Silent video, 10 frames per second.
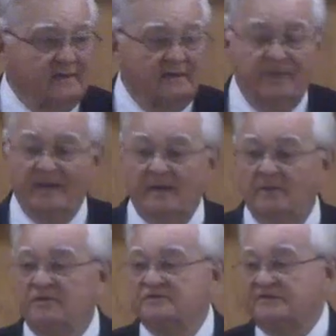depend on
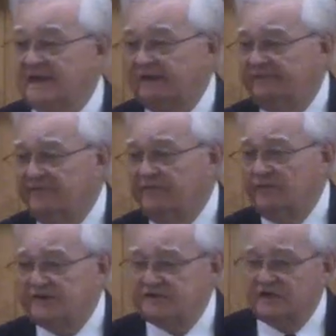yourself, and the
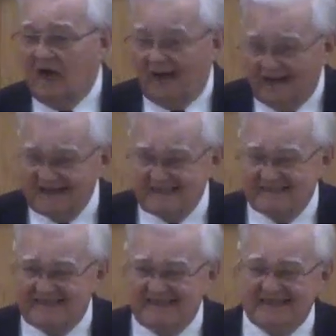reason
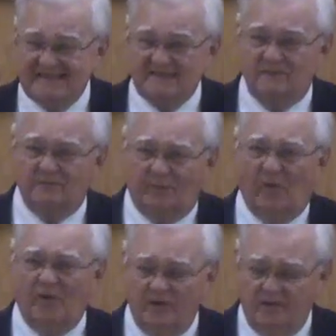honesty is so important.